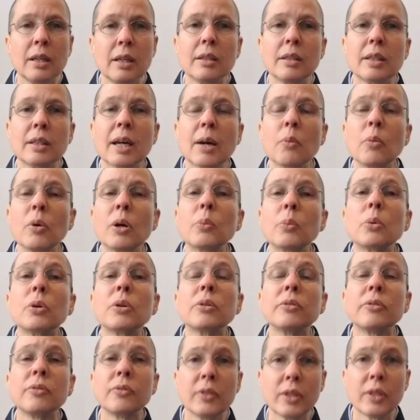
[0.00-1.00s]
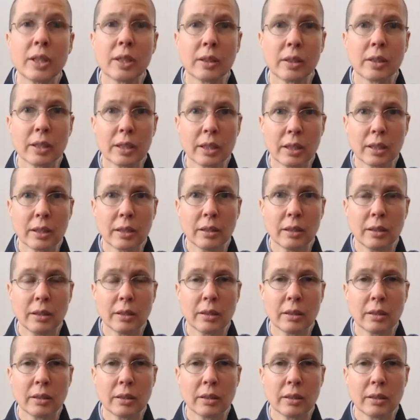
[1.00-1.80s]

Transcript: that what we're feeling